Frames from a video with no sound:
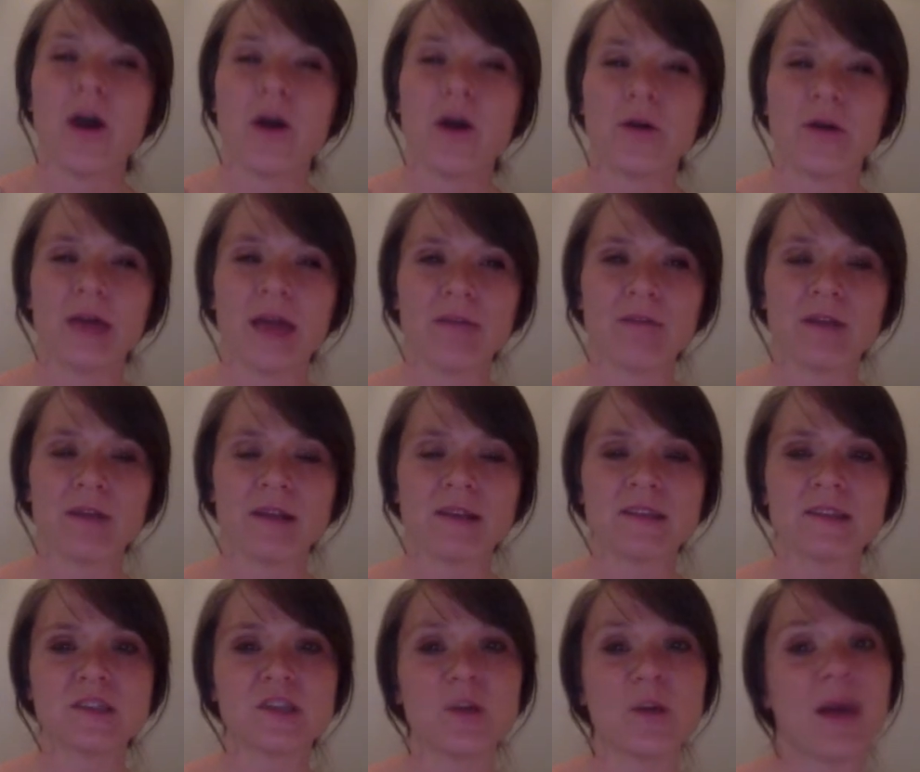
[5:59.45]
Okay,
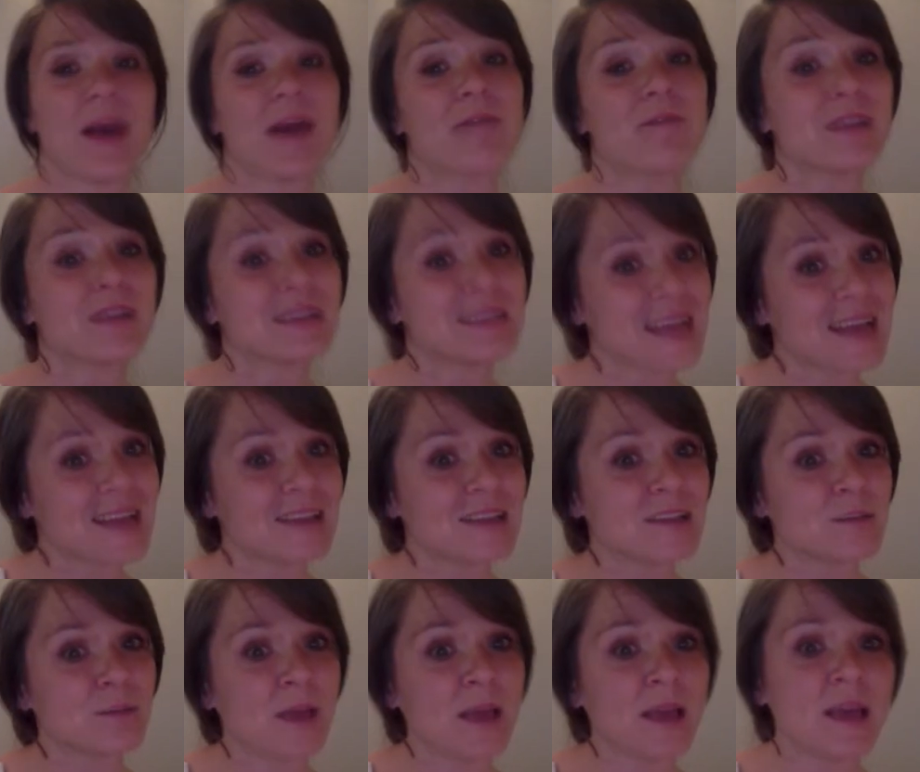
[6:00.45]
friends? So every day
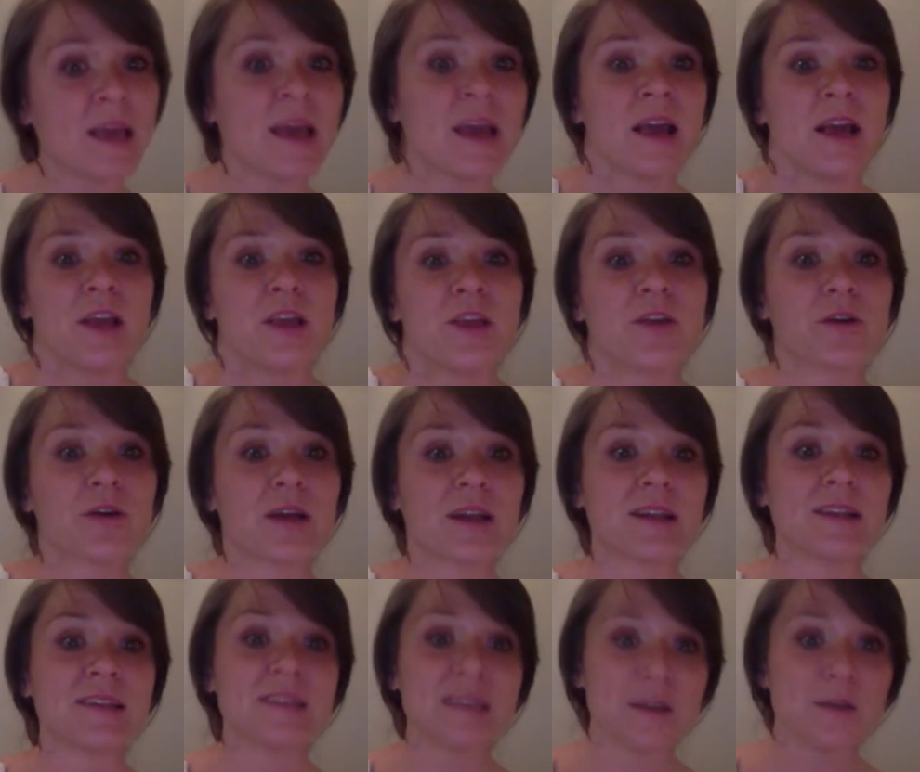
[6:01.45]
this week, you're going
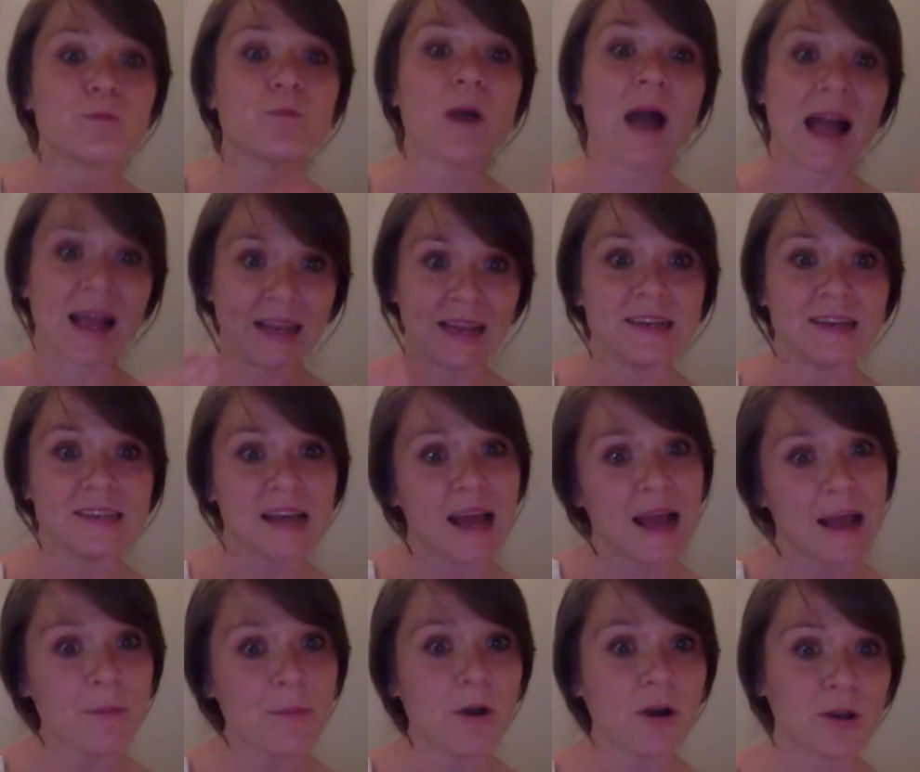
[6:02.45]
to see writing
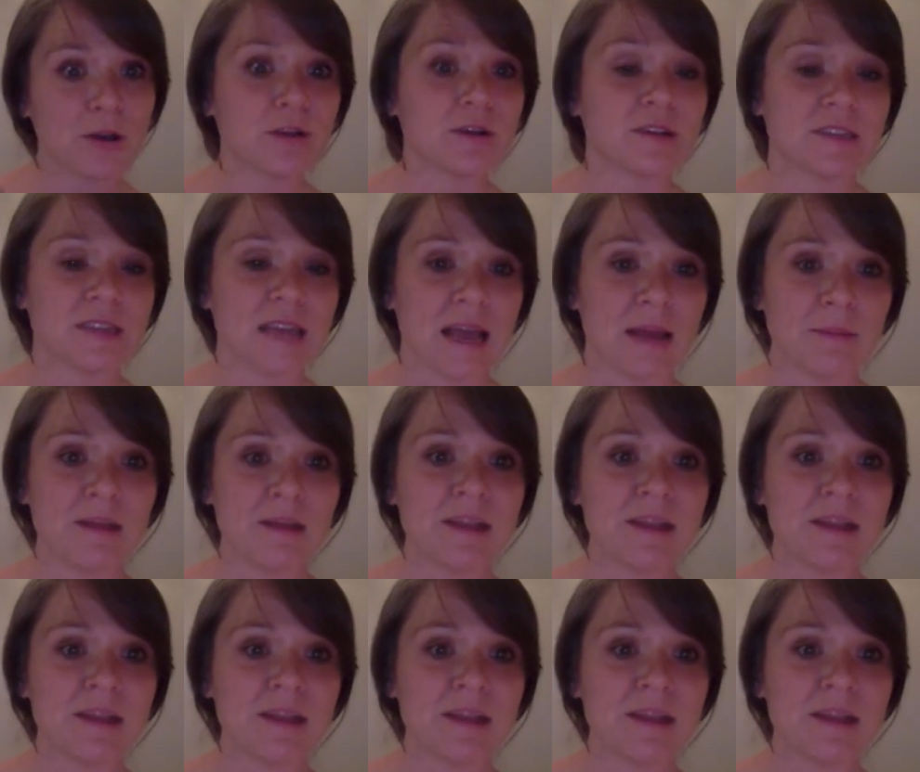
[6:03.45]
time on your assignments